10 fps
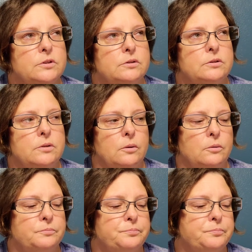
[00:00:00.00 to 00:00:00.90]

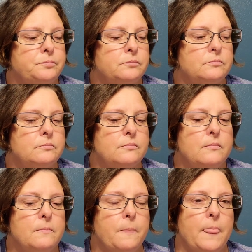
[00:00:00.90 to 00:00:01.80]
So
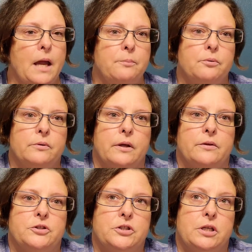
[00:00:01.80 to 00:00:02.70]
I pulled out
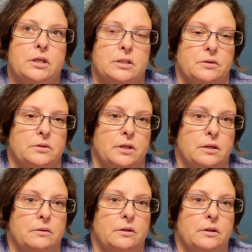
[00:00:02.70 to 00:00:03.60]
the sheet because I was like,
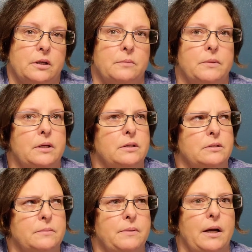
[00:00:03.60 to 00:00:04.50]
give him a
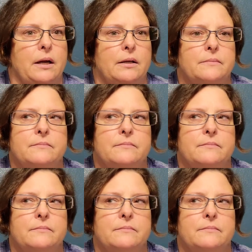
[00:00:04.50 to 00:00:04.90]
kiss goodbye.